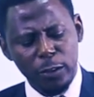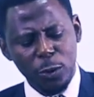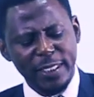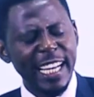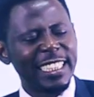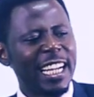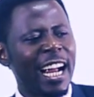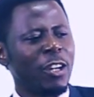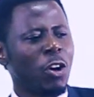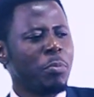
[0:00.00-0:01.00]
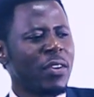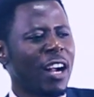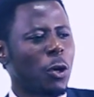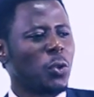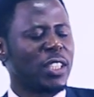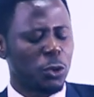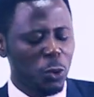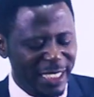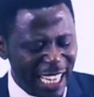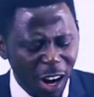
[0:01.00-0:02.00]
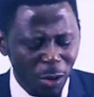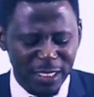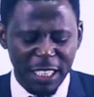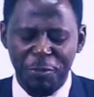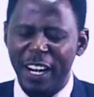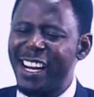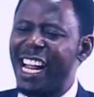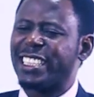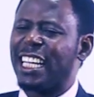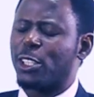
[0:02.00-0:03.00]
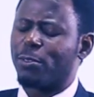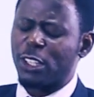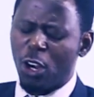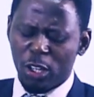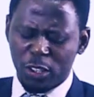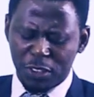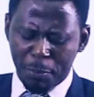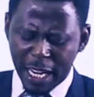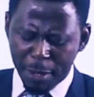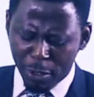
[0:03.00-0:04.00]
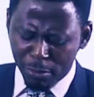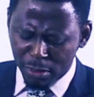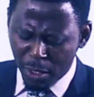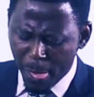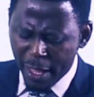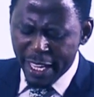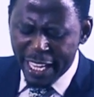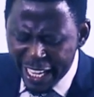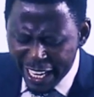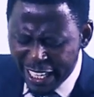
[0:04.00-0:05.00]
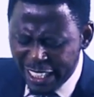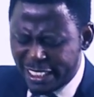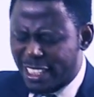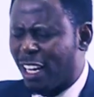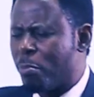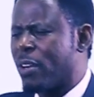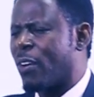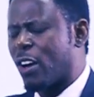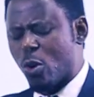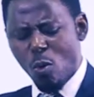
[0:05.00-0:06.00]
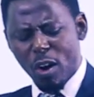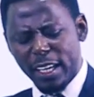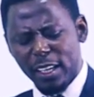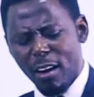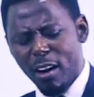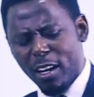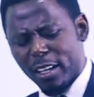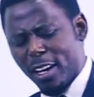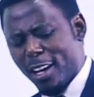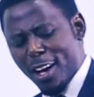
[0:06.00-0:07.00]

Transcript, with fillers: To say there are no miracles is to doubt the very essence of the God of the Bible. He is a miracle-working God.